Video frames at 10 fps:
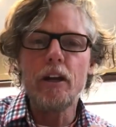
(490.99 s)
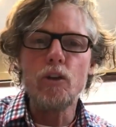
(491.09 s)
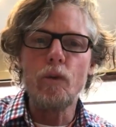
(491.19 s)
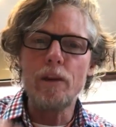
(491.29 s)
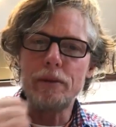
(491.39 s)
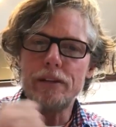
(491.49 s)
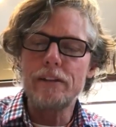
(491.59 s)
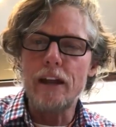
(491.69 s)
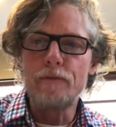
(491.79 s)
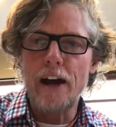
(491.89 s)
And you want to be
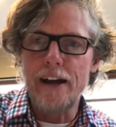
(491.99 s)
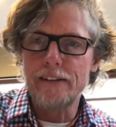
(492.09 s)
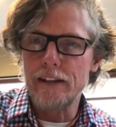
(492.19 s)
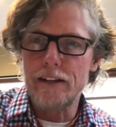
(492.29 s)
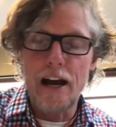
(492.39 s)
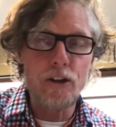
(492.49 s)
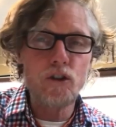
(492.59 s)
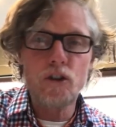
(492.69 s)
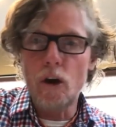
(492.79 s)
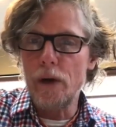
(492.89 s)
steadfast in not
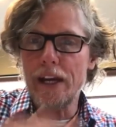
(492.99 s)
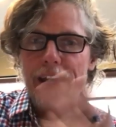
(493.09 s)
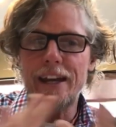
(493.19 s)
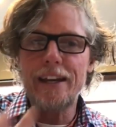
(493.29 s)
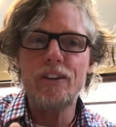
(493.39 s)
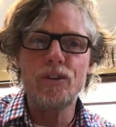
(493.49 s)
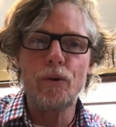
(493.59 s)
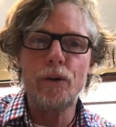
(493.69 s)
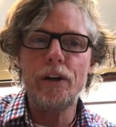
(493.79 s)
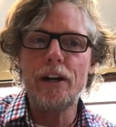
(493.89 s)
showing any
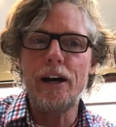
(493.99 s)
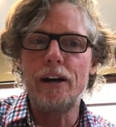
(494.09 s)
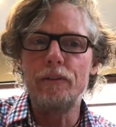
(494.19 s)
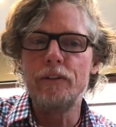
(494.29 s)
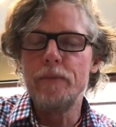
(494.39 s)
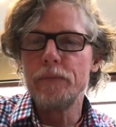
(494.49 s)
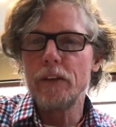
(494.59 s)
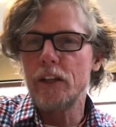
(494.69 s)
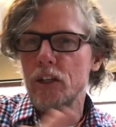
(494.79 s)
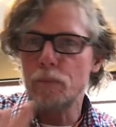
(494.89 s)
sort of
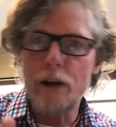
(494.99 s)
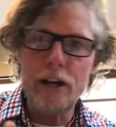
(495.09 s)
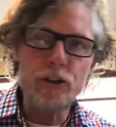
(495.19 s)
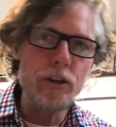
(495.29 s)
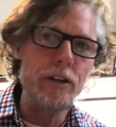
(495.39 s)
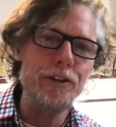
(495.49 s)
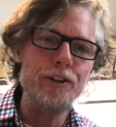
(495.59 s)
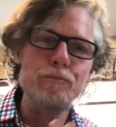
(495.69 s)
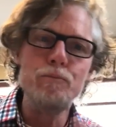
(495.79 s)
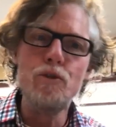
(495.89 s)
expression
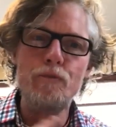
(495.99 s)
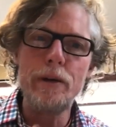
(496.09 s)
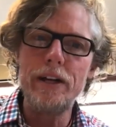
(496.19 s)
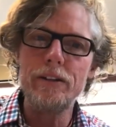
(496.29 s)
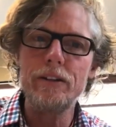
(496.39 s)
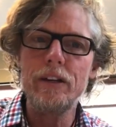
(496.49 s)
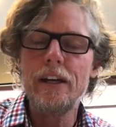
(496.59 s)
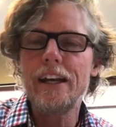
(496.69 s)
or movement,